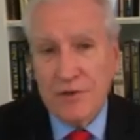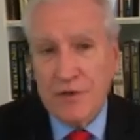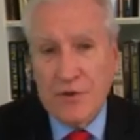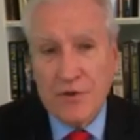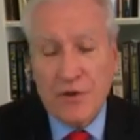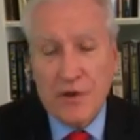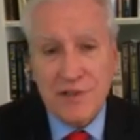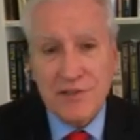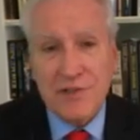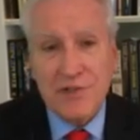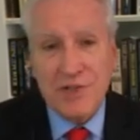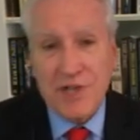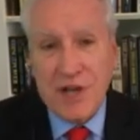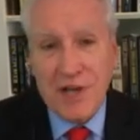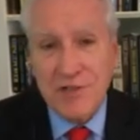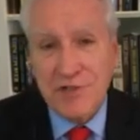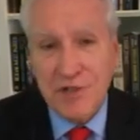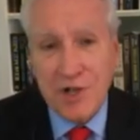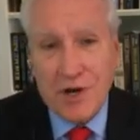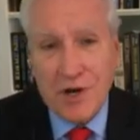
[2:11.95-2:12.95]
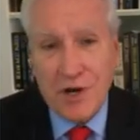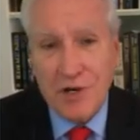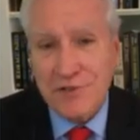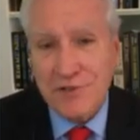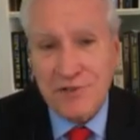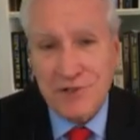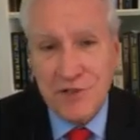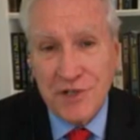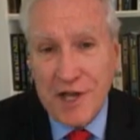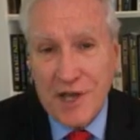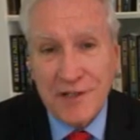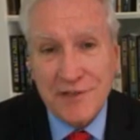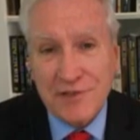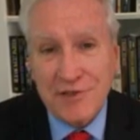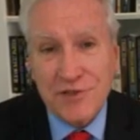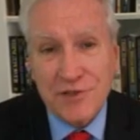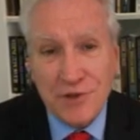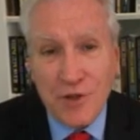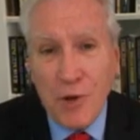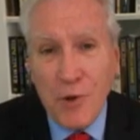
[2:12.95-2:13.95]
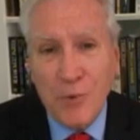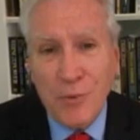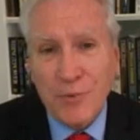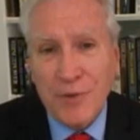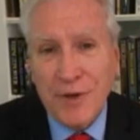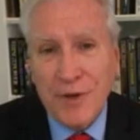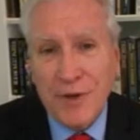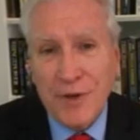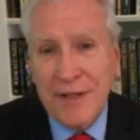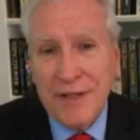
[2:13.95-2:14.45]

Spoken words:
You know, let's change hearts, not stone.